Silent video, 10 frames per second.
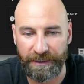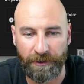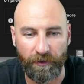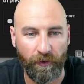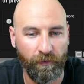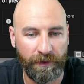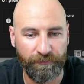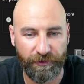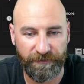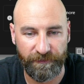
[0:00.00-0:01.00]
in our 01
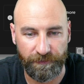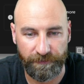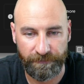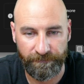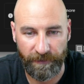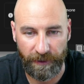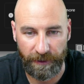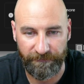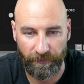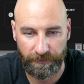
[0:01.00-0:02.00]
Preview
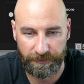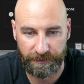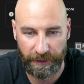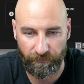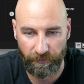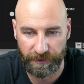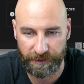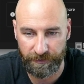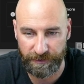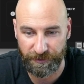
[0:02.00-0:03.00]
folder, and what we're going
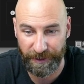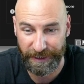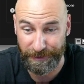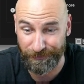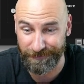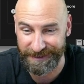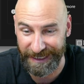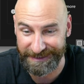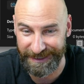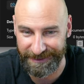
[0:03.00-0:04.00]
to do is create a new
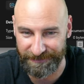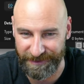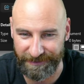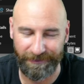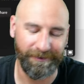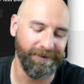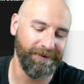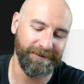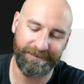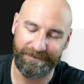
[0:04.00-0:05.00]
text document.
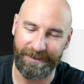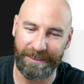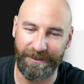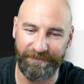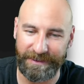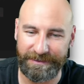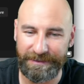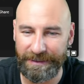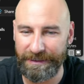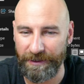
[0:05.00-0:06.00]
Oh, I love it.
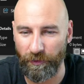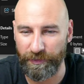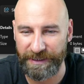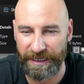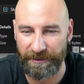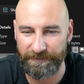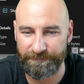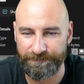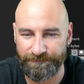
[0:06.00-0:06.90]
Open that up.